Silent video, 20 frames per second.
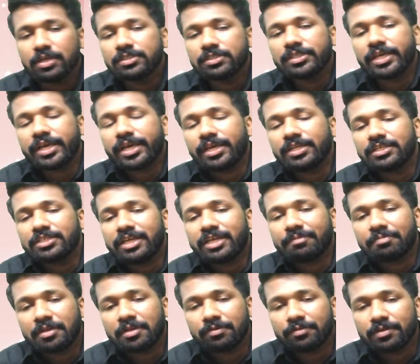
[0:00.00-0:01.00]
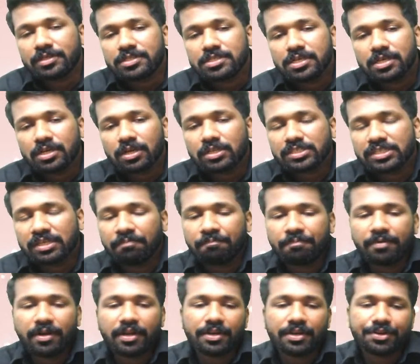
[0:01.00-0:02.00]
Second chapter was
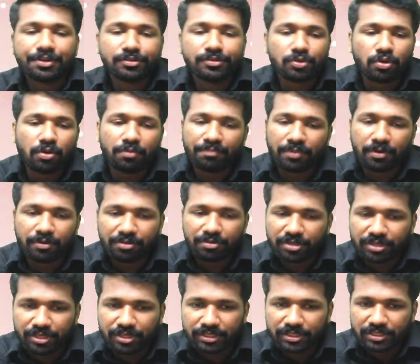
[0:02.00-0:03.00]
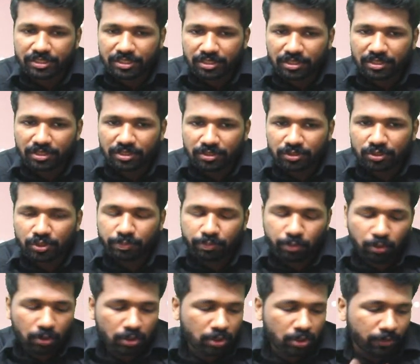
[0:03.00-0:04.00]
simple interest compound interest. So
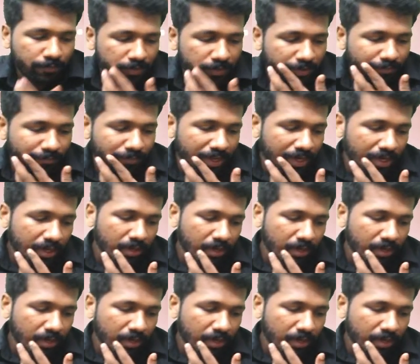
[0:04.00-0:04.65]
both of them were